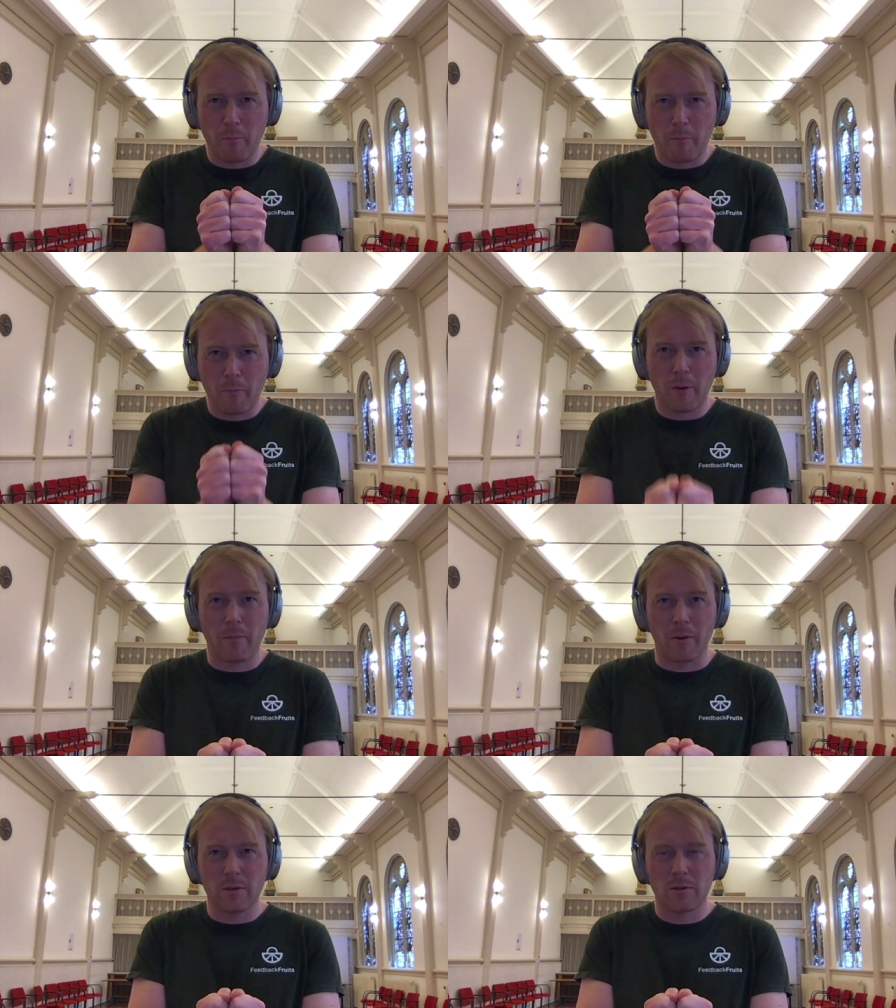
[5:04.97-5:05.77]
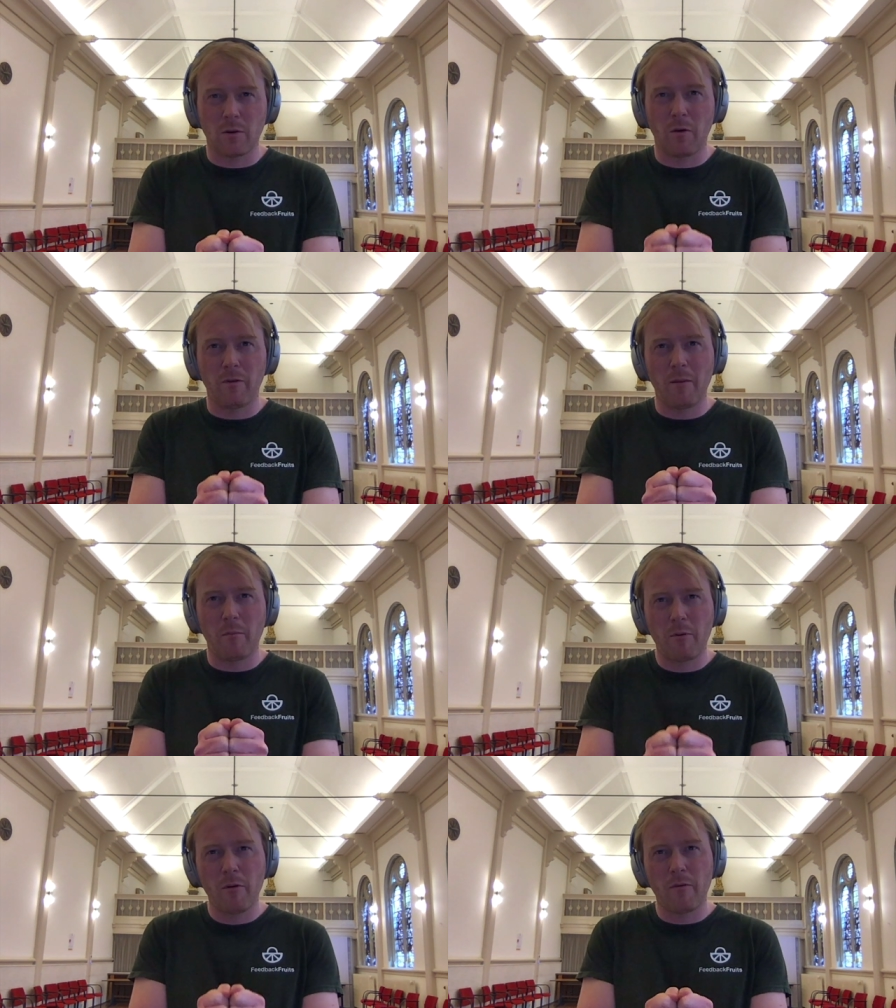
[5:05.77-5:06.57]
purpose of
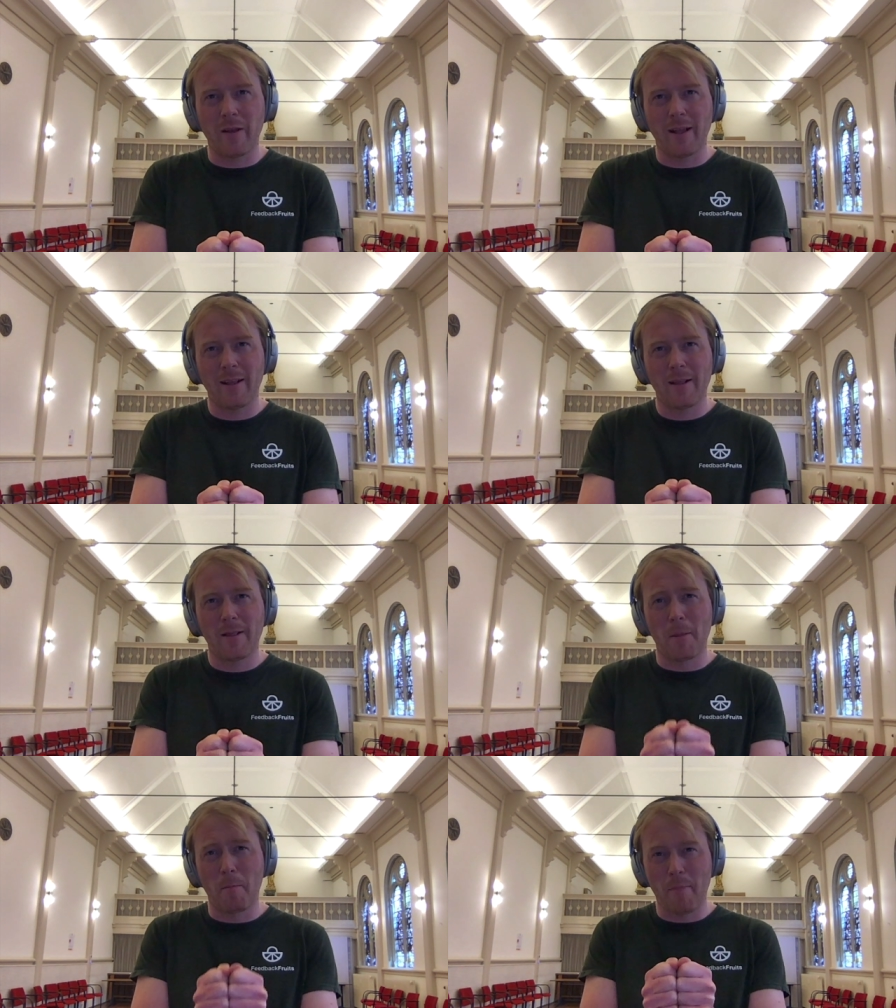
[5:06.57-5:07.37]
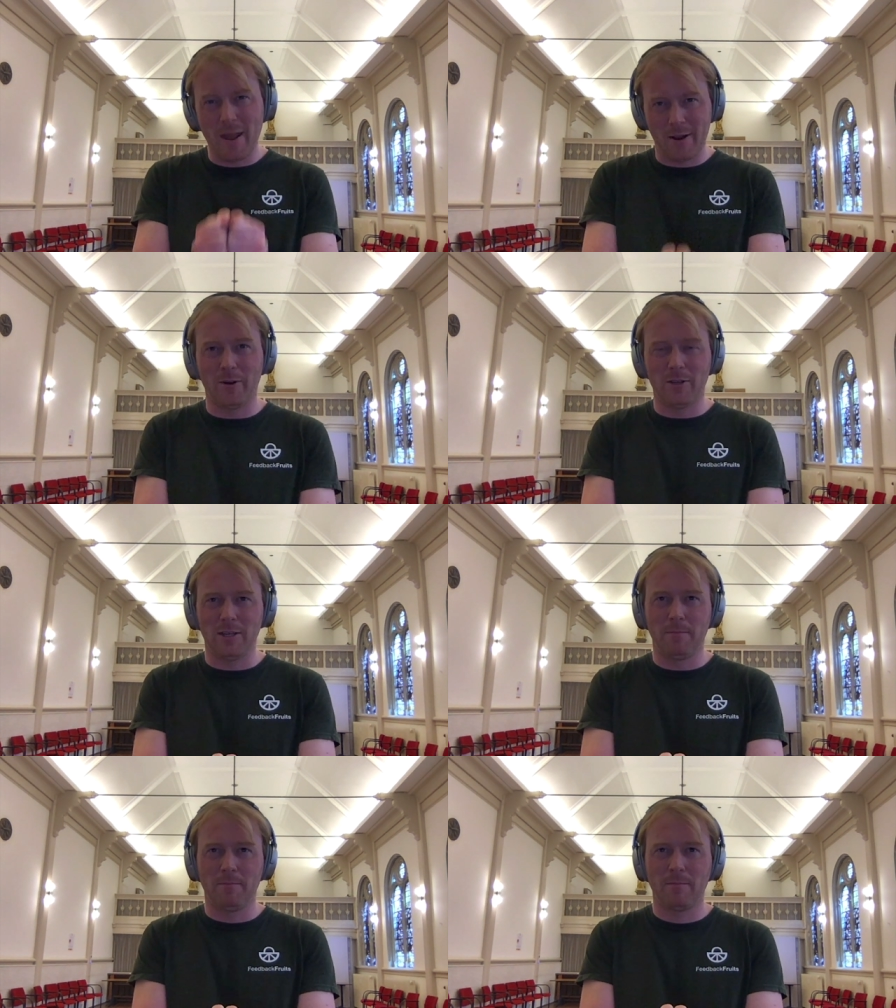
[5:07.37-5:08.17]
improving the pedagogy.